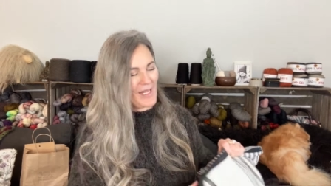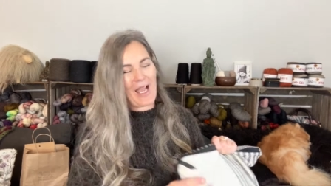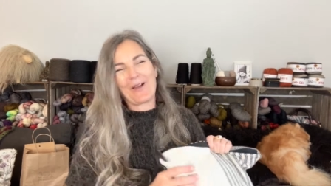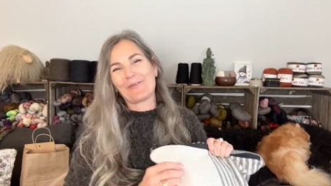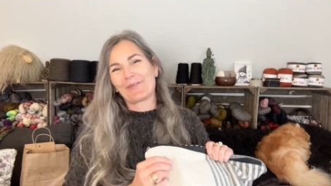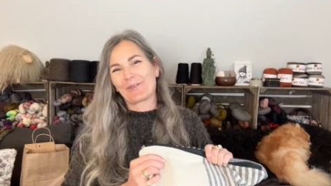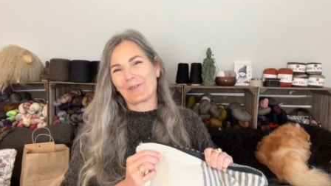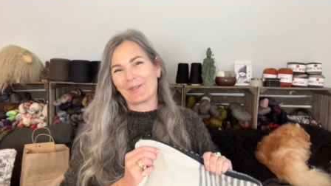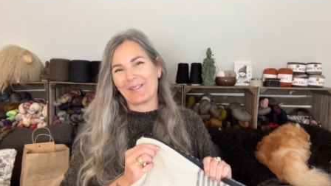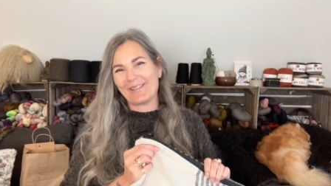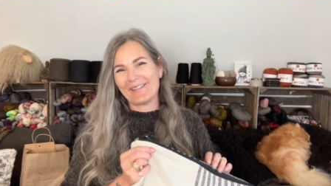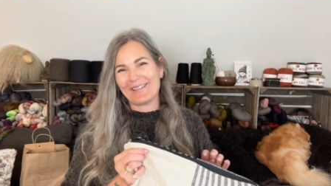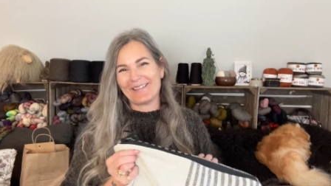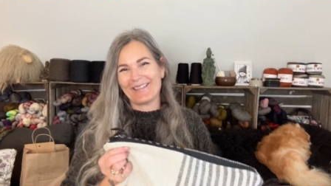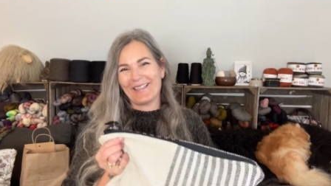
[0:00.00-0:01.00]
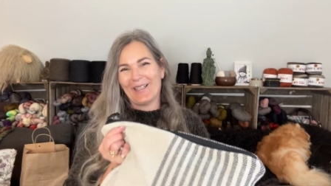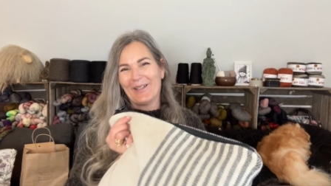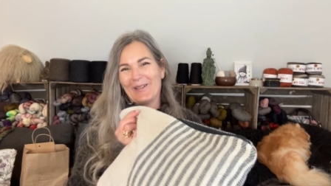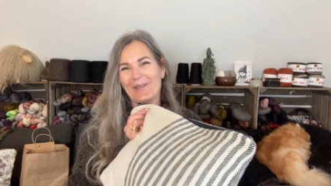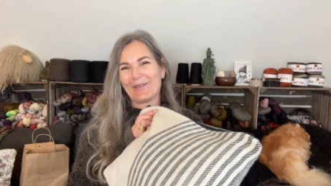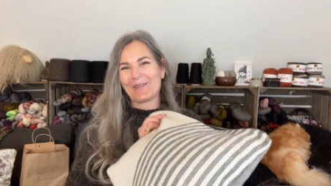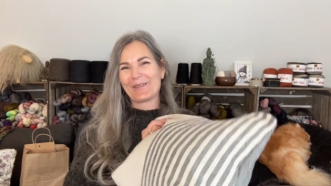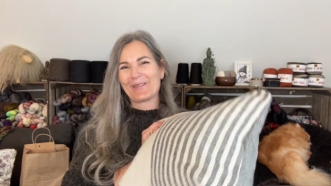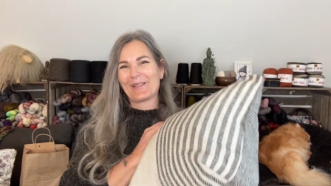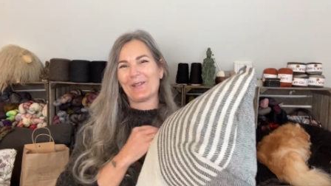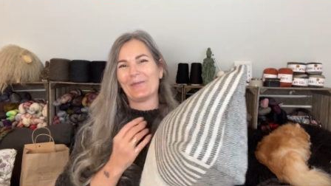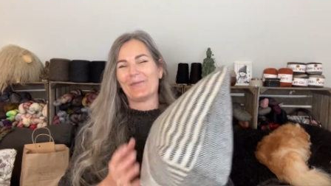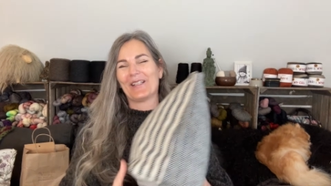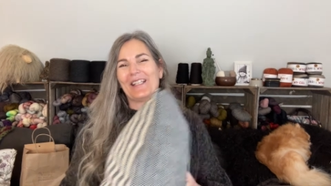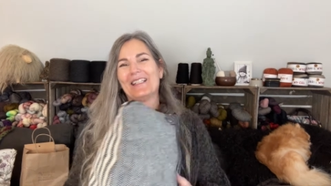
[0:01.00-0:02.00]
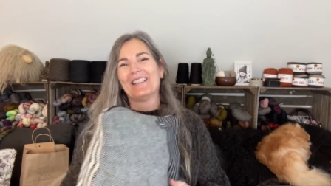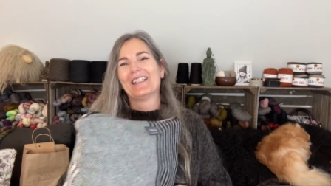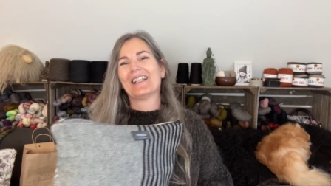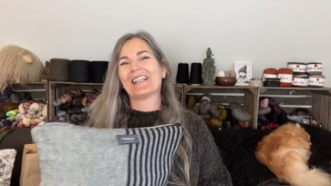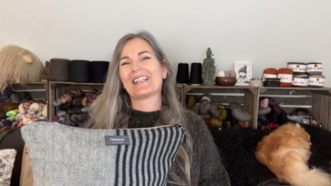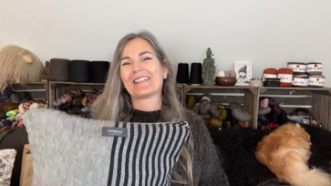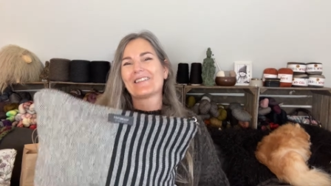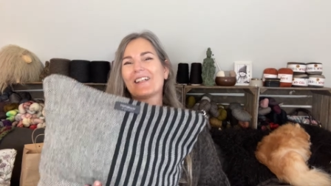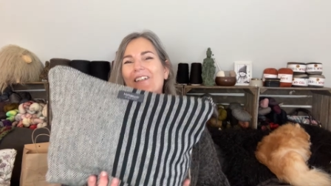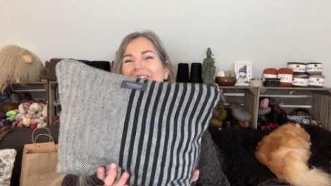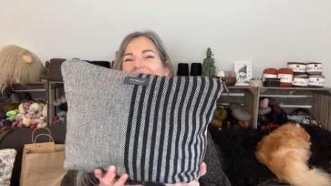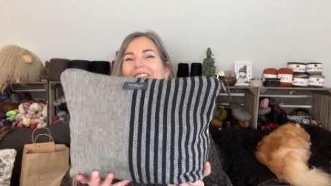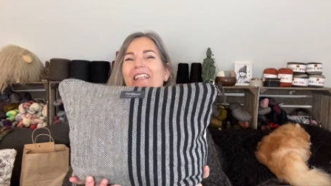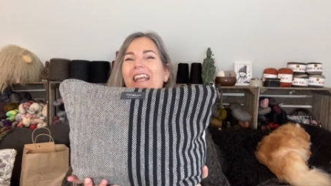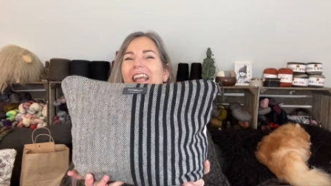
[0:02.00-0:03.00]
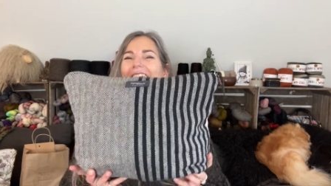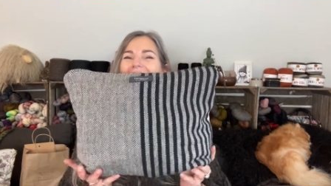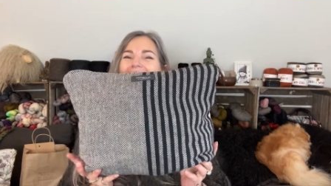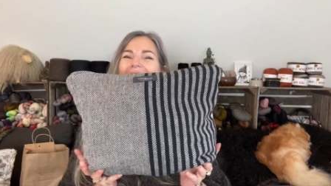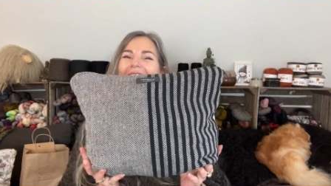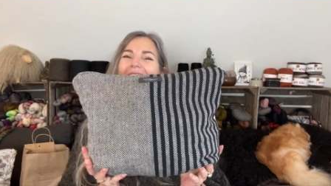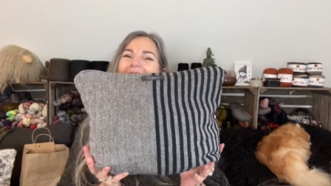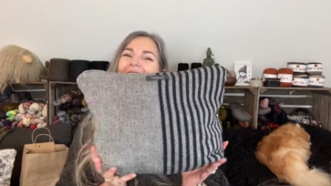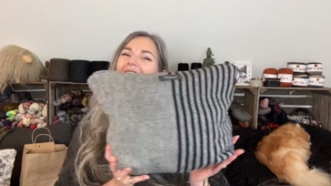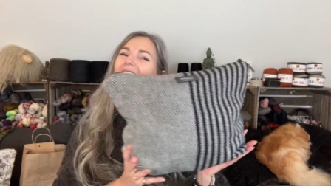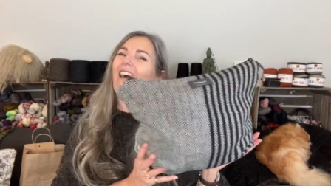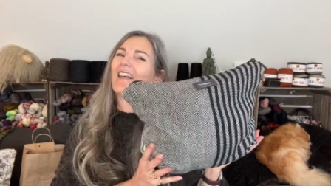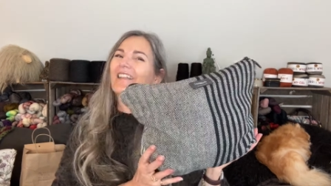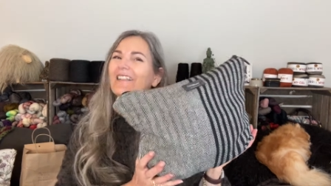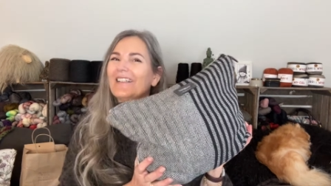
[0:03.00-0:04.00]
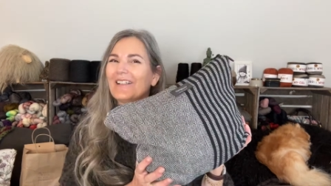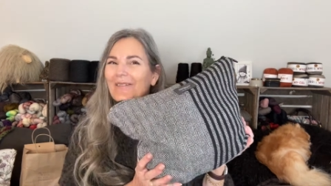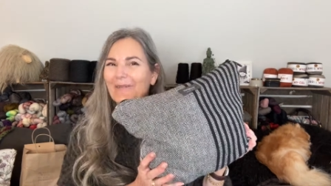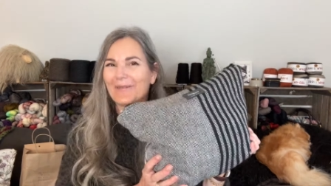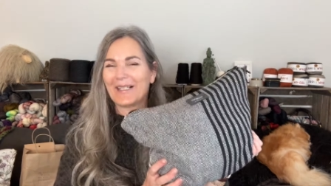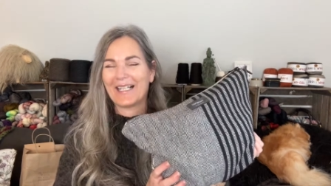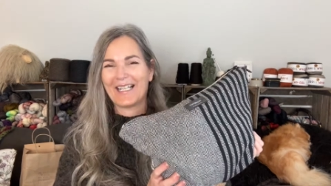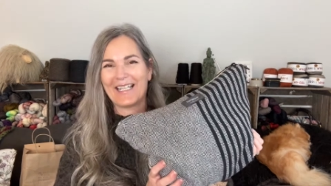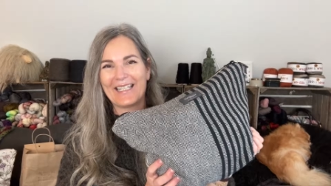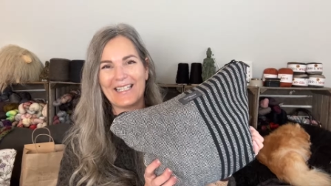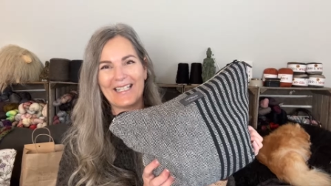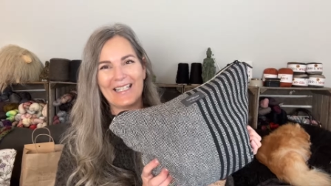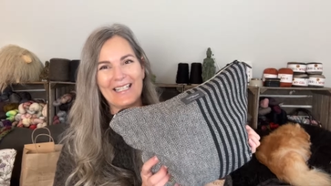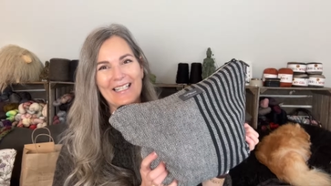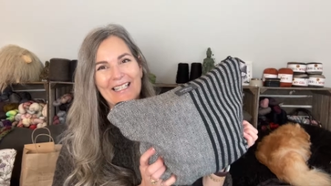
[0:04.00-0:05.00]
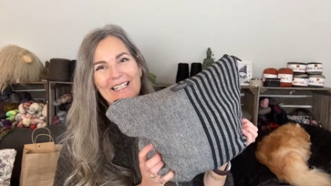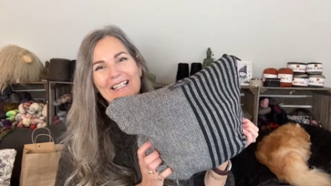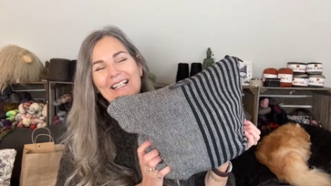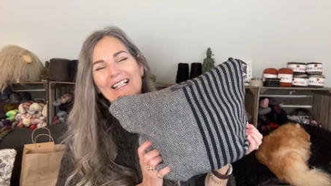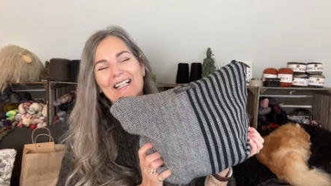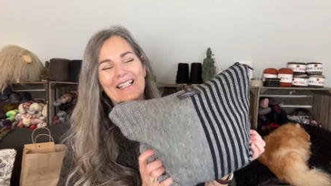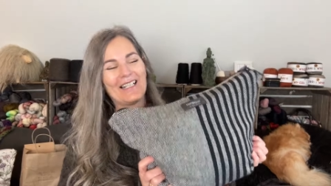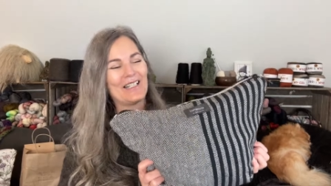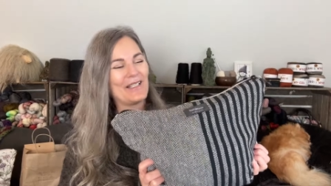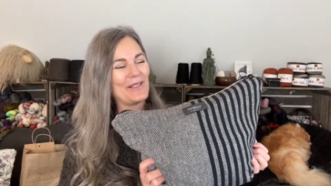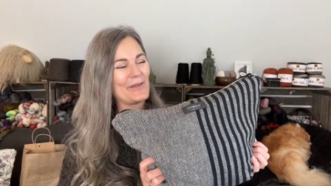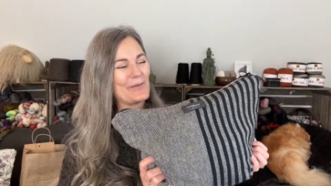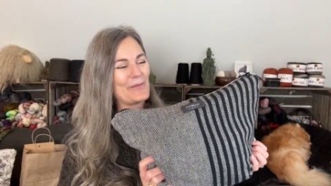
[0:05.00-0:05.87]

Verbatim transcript: of course, also been crocheting on my, uh,